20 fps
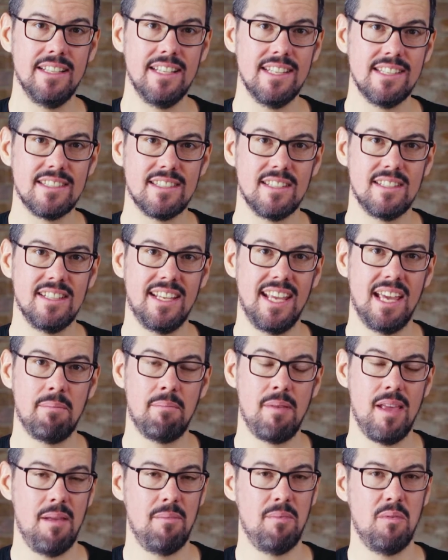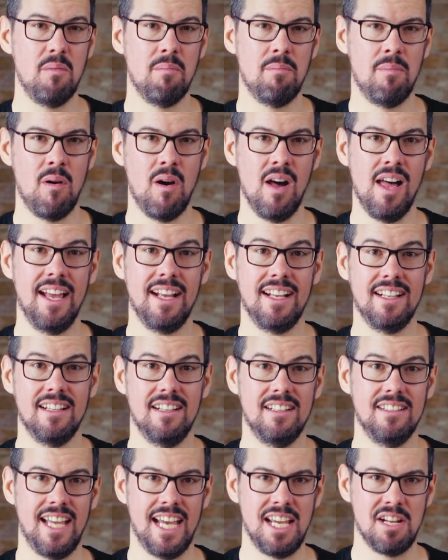list to get people buying
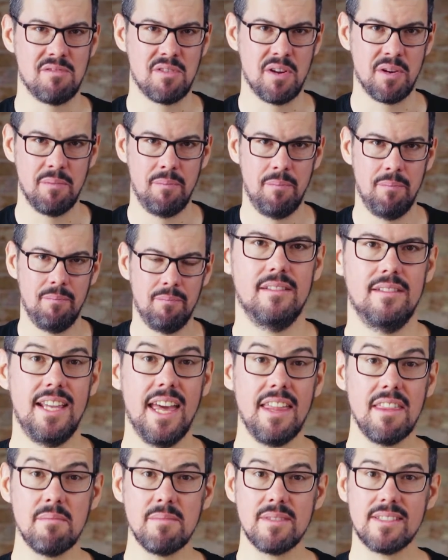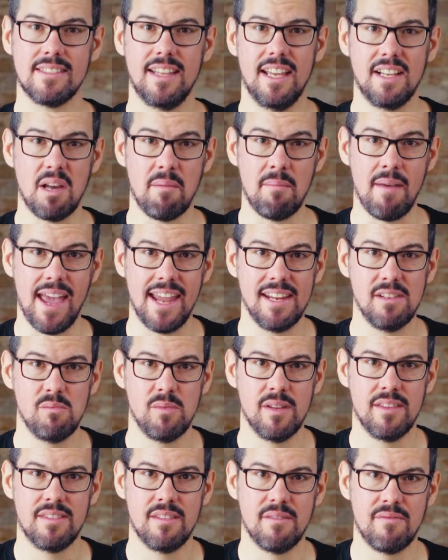later on. The other mistake I made with the